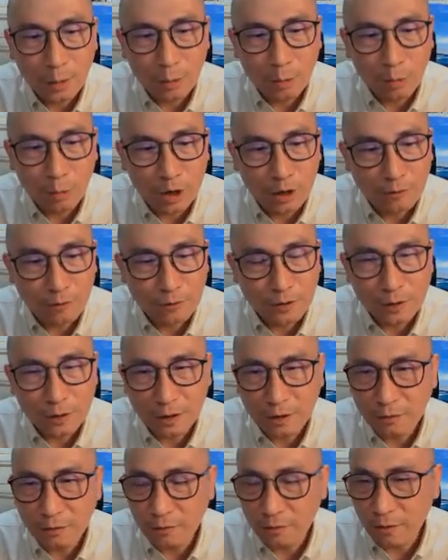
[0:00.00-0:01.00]
with
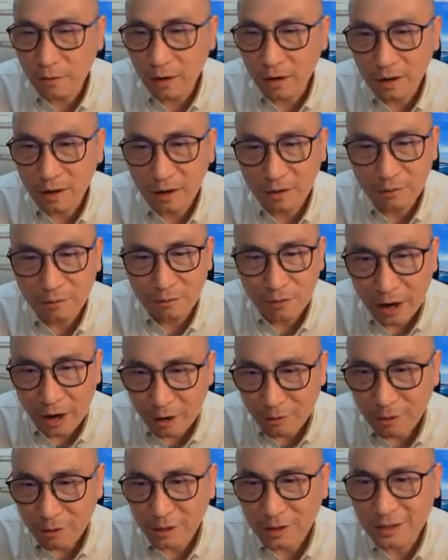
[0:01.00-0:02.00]
the
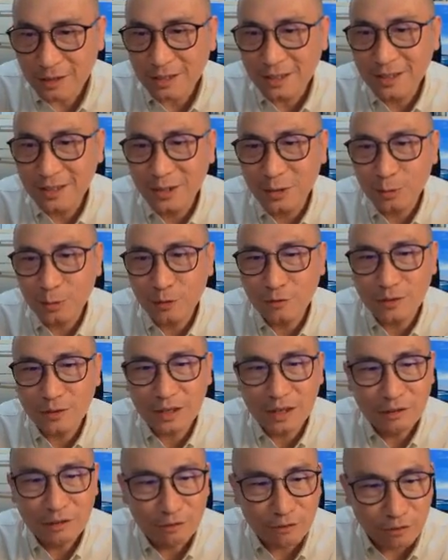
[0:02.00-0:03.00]
virus, with
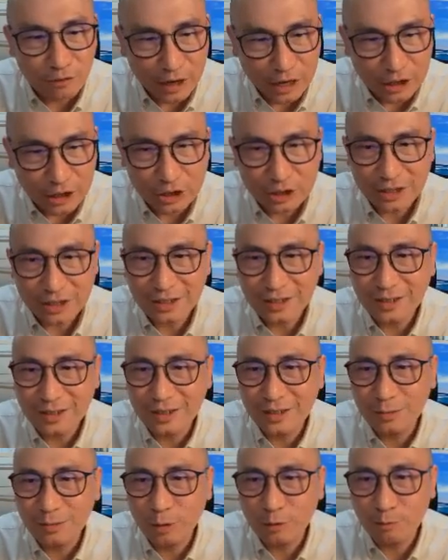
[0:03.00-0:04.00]
the inflation,
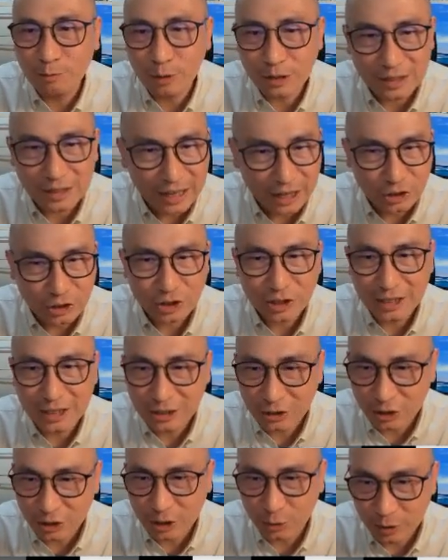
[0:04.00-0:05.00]
with potential
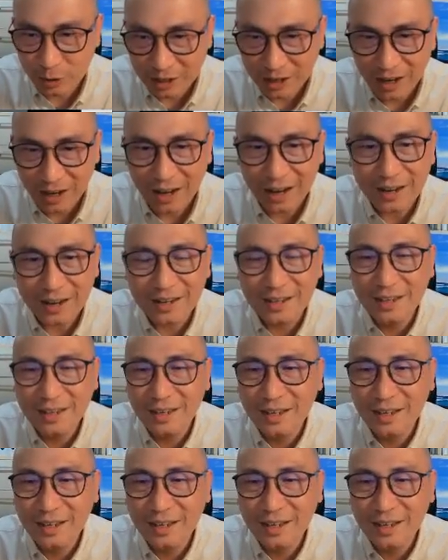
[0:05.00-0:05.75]
interest rate hike,